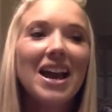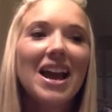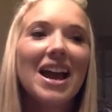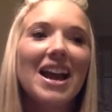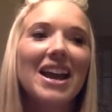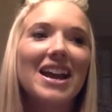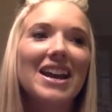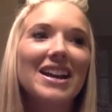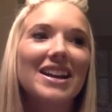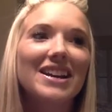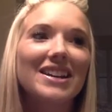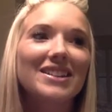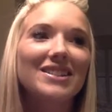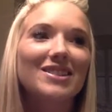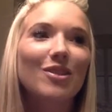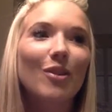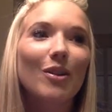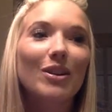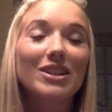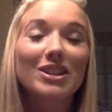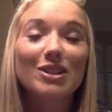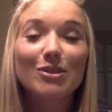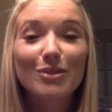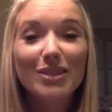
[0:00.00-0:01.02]
And so
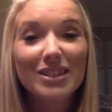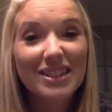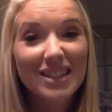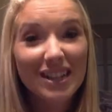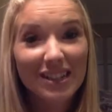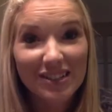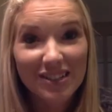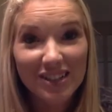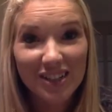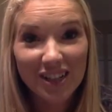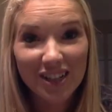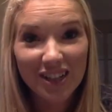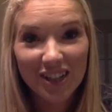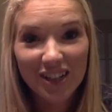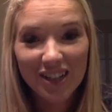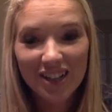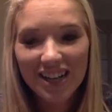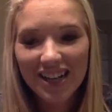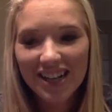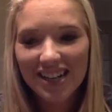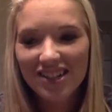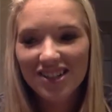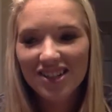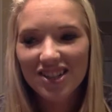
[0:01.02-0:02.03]
I just reached out to her
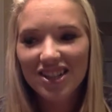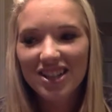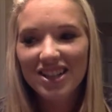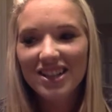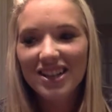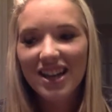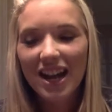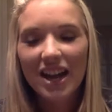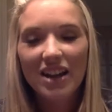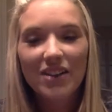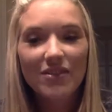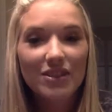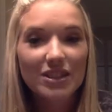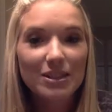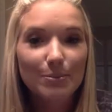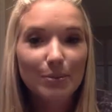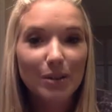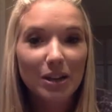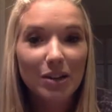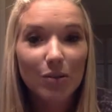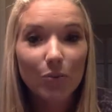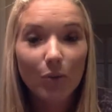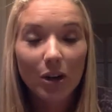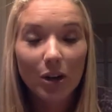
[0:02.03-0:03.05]
and she kind of
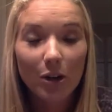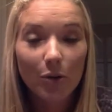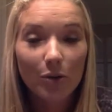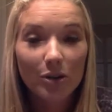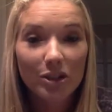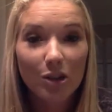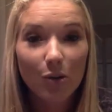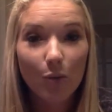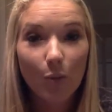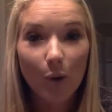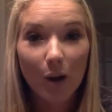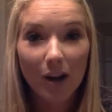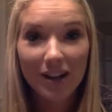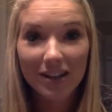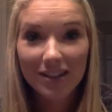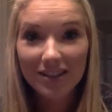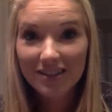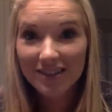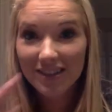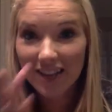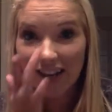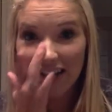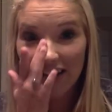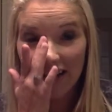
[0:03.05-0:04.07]
explained what coaching was.
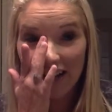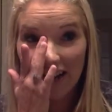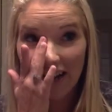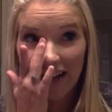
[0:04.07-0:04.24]
And